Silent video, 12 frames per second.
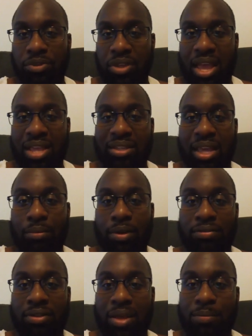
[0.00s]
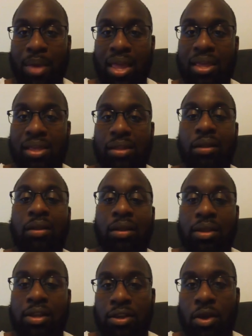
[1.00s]
the guys came off the top of my head,
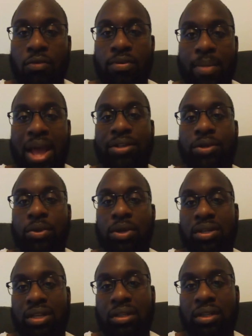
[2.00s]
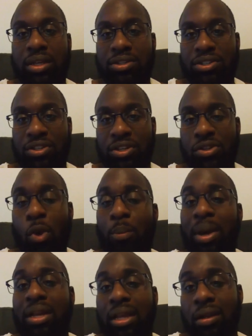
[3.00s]
go from high school to the D League is just there's no
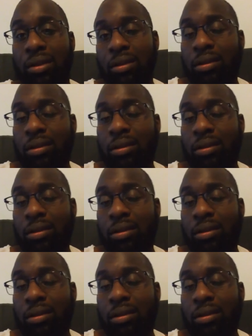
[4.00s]
money in it.